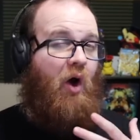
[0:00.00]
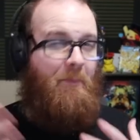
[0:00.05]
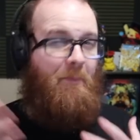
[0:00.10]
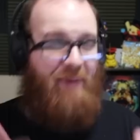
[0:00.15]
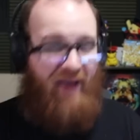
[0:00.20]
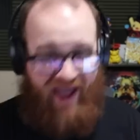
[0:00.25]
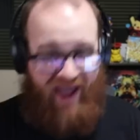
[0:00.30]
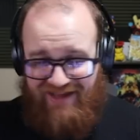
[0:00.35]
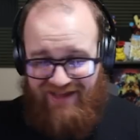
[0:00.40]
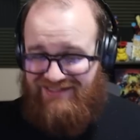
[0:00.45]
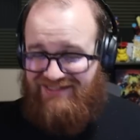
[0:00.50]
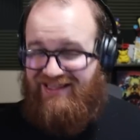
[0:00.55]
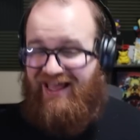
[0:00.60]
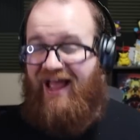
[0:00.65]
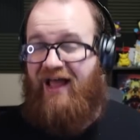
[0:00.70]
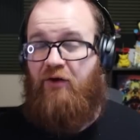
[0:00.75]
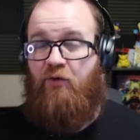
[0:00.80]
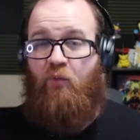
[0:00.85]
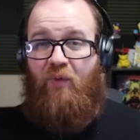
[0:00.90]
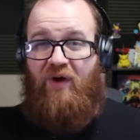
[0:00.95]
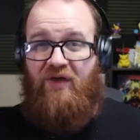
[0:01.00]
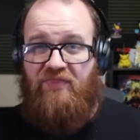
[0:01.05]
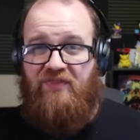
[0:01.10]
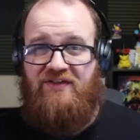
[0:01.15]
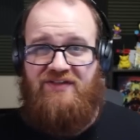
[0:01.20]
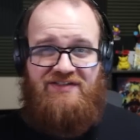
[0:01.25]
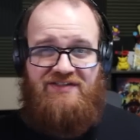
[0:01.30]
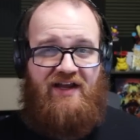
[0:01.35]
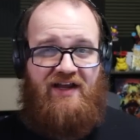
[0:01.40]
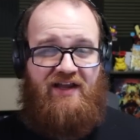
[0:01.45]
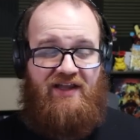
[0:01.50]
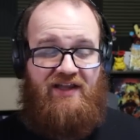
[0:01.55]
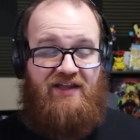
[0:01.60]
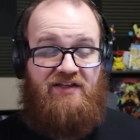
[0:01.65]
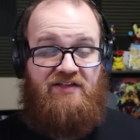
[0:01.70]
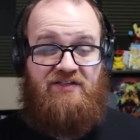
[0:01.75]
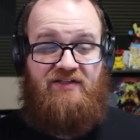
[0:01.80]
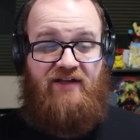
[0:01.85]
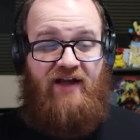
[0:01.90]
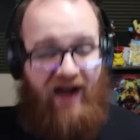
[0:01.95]
Past that, when this deck
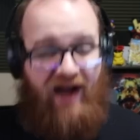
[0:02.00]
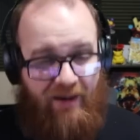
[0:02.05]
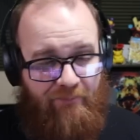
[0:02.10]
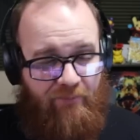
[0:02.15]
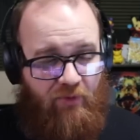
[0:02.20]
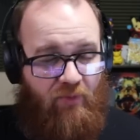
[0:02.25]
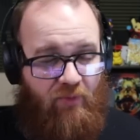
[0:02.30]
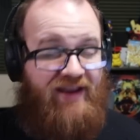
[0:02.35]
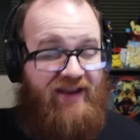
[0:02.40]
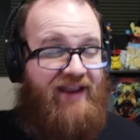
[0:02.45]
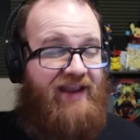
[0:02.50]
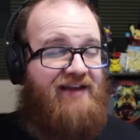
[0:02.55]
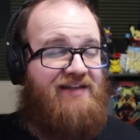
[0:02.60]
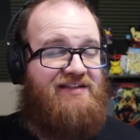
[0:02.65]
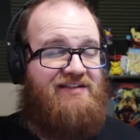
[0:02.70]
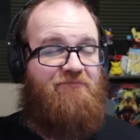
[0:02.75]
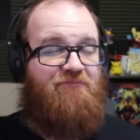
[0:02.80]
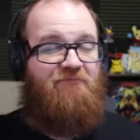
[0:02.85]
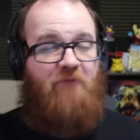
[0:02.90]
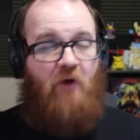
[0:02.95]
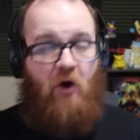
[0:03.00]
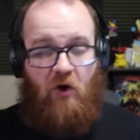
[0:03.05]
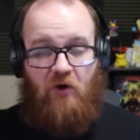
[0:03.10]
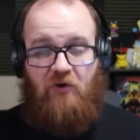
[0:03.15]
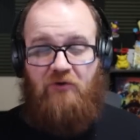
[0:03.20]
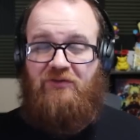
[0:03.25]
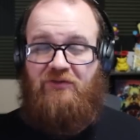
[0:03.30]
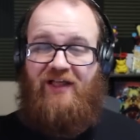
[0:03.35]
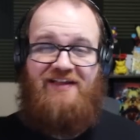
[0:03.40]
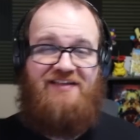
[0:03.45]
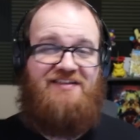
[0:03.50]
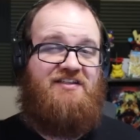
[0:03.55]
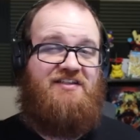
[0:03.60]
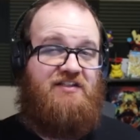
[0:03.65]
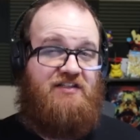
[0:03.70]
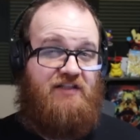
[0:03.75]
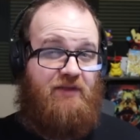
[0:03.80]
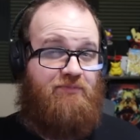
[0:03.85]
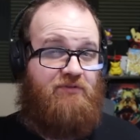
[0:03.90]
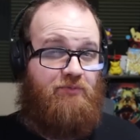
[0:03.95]
is comboing, it's far less
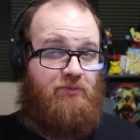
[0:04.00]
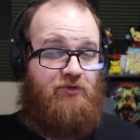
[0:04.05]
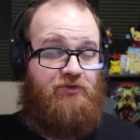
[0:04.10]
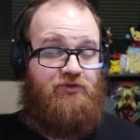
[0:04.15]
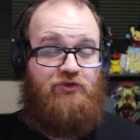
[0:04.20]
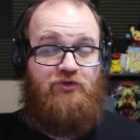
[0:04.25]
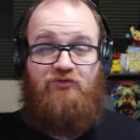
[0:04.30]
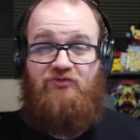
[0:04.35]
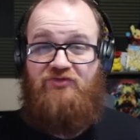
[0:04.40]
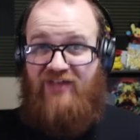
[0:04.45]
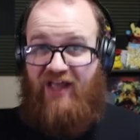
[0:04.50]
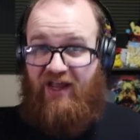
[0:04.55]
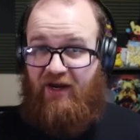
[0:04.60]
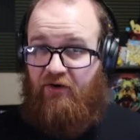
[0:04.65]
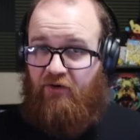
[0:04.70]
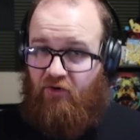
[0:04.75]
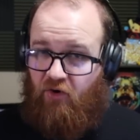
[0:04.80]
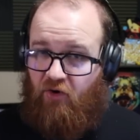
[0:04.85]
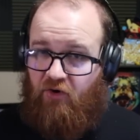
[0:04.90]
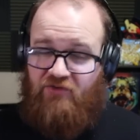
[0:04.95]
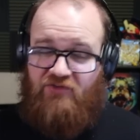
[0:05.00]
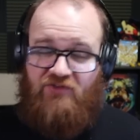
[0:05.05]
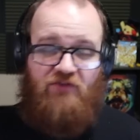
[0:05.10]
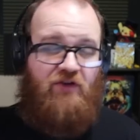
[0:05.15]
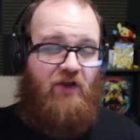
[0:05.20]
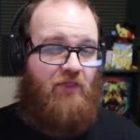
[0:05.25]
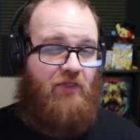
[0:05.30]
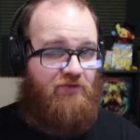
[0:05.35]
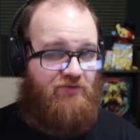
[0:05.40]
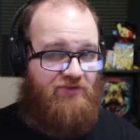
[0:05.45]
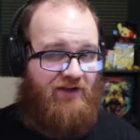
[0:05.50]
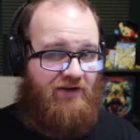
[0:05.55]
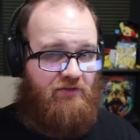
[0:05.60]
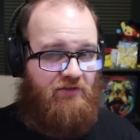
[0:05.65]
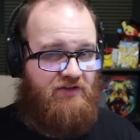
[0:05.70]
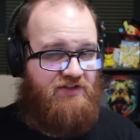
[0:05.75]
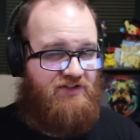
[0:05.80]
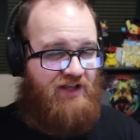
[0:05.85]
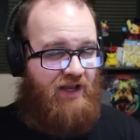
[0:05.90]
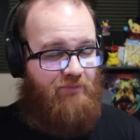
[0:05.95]
susceptible to tech cards than the other deck
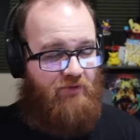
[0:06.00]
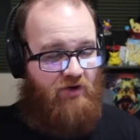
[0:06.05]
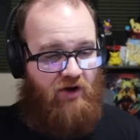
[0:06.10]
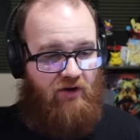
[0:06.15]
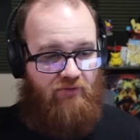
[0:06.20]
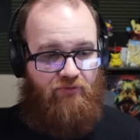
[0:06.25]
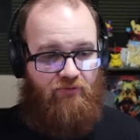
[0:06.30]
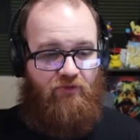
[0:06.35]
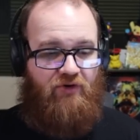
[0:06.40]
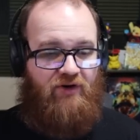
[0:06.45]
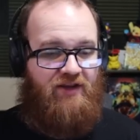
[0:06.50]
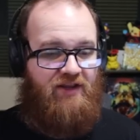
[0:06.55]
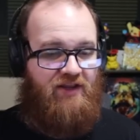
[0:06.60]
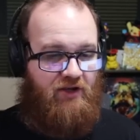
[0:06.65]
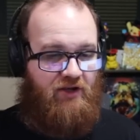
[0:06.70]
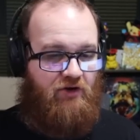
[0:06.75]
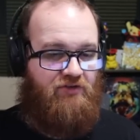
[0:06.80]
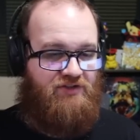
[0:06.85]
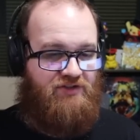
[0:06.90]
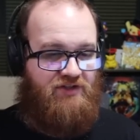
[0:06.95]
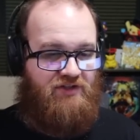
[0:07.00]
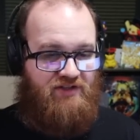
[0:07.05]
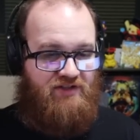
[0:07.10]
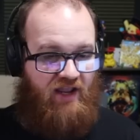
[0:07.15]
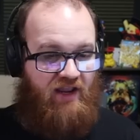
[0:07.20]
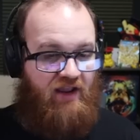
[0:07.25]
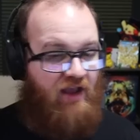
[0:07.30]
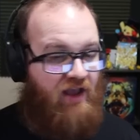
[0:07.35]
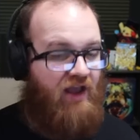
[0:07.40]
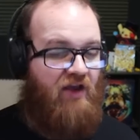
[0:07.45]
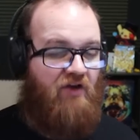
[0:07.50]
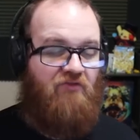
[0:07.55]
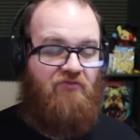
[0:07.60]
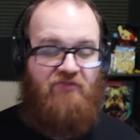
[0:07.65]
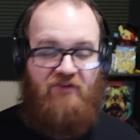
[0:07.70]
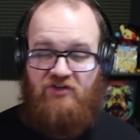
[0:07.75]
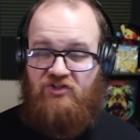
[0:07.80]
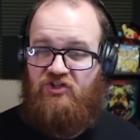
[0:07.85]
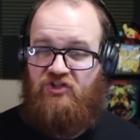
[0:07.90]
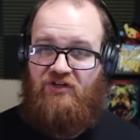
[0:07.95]
lists I'm covering here today.
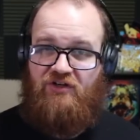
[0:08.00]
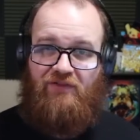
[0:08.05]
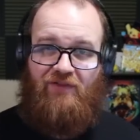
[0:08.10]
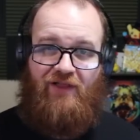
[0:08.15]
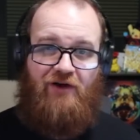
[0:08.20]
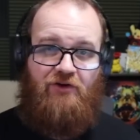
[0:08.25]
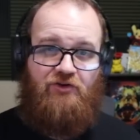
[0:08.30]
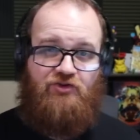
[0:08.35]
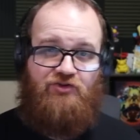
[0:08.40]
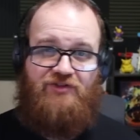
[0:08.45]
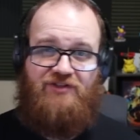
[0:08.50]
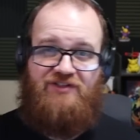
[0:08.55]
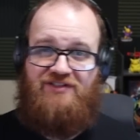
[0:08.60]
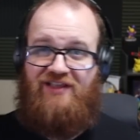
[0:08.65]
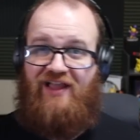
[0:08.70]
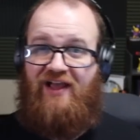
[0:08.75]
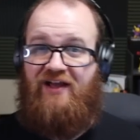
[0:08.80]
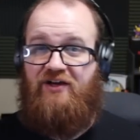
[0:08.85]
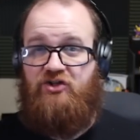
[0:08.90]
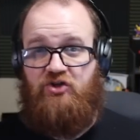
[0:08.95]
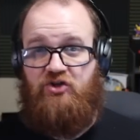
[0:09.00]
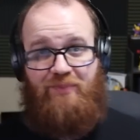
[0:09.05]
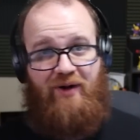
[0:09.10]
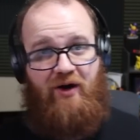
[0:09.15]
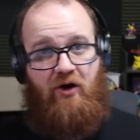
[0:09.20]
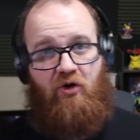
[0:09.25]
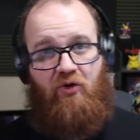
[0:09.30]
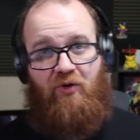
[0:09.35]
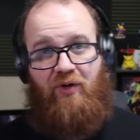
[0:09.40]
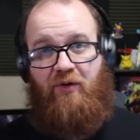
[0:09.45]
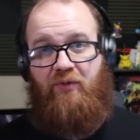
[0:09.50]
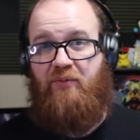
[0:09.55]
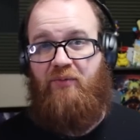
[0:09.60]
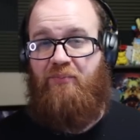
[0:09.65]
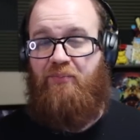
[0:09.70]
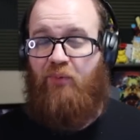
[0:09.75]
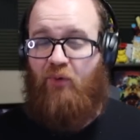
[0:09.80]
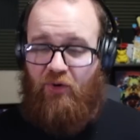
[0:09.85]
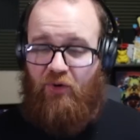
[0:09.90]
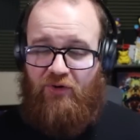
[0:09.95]
Vision allows you to slide your power around the
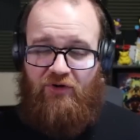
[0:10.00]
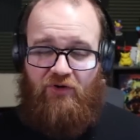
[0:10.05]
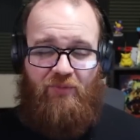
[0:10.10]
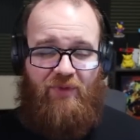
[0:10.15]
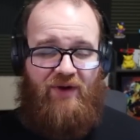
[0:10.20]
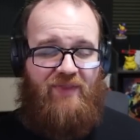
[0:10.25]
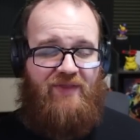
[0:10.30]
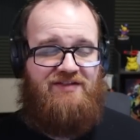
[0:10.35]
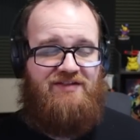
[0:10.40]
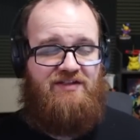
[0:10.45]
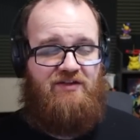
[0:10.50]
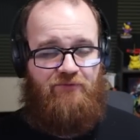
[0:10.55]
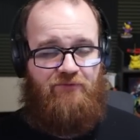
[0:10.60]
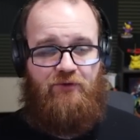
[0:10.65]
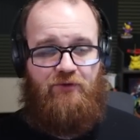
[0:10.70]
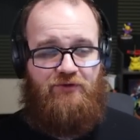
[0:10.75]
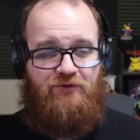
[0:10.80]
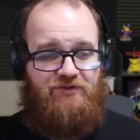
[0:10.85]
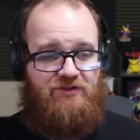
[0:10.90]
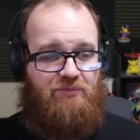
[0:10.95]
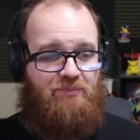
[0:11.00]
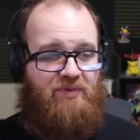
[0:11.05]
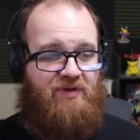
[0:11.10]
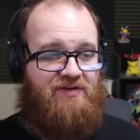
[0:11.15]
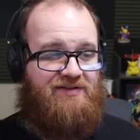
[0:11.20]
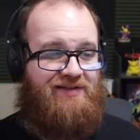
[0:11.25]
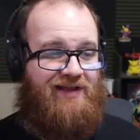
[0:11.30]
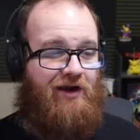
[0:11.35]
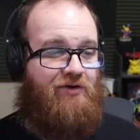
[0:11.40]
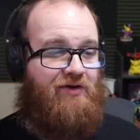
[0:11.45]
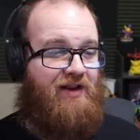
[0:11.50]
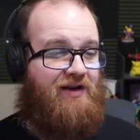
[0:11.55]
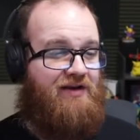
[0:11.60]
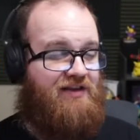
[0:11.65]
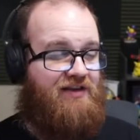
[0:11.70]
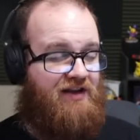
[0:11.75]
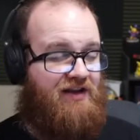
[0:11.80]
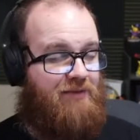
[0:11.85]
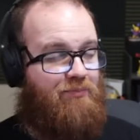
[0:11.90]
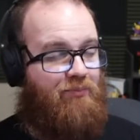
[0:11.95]
board in a way that's difficult to pin down, and
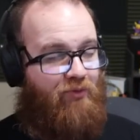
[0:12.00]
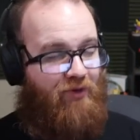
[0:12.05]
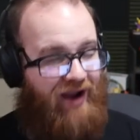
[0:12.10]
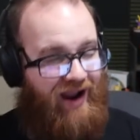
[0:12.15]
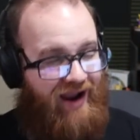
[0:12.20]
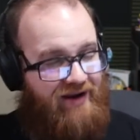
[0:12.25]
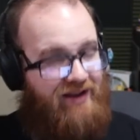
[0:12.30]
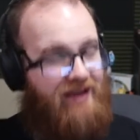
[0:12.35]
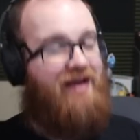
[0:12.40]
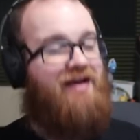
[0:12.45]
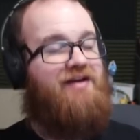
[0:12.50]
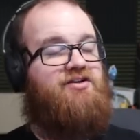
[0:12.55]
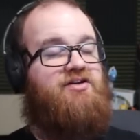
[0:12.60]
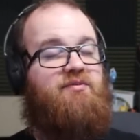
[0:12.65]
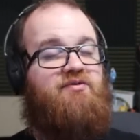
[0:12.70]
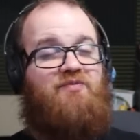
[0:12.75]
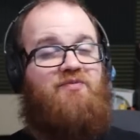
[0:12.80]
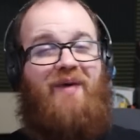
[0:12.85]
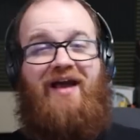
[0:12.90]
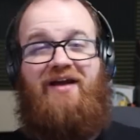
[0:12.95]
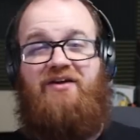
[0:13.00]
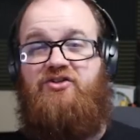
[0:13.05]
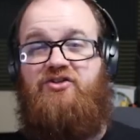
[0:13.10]
Kitty Pryde jumps back